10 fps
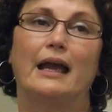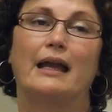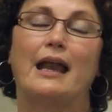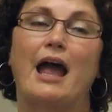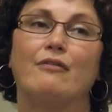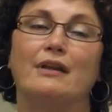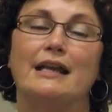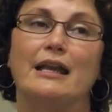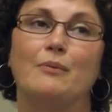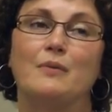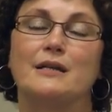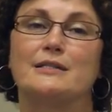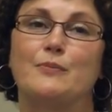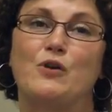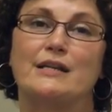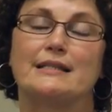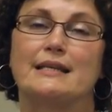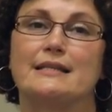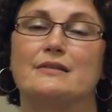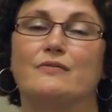and having him express
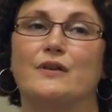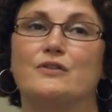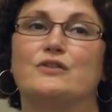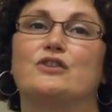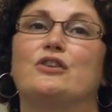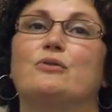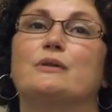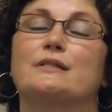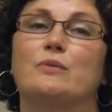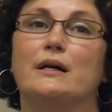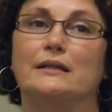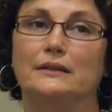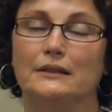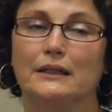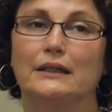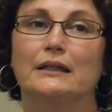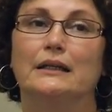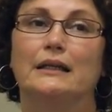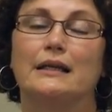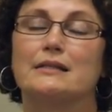his fears to you as well
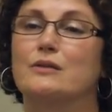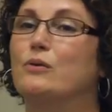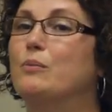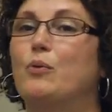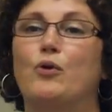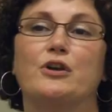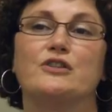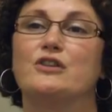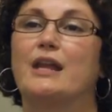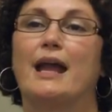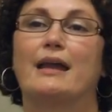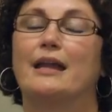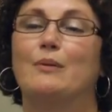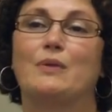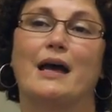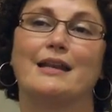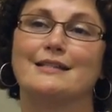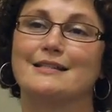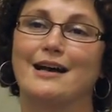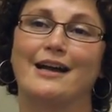is so important. You can't keep that
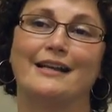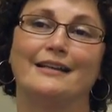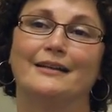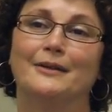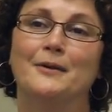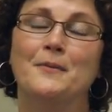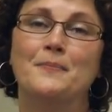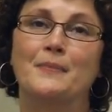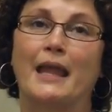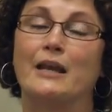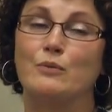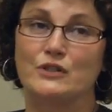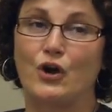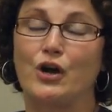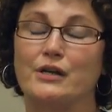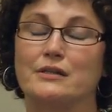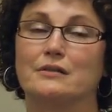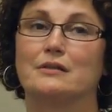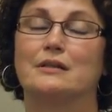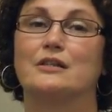inside. And it was hard
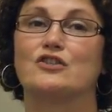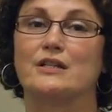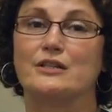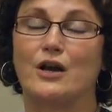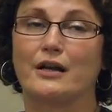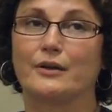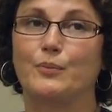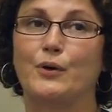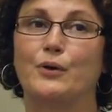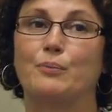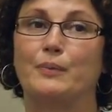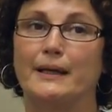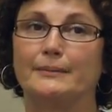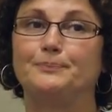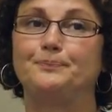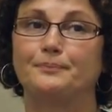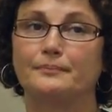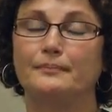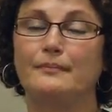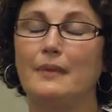to initially talk about it, but
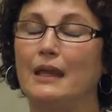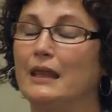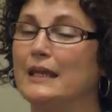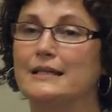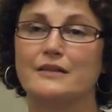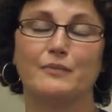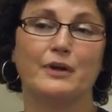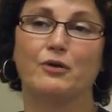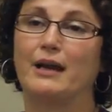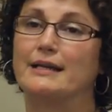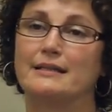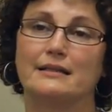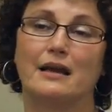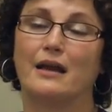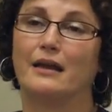things have been great. And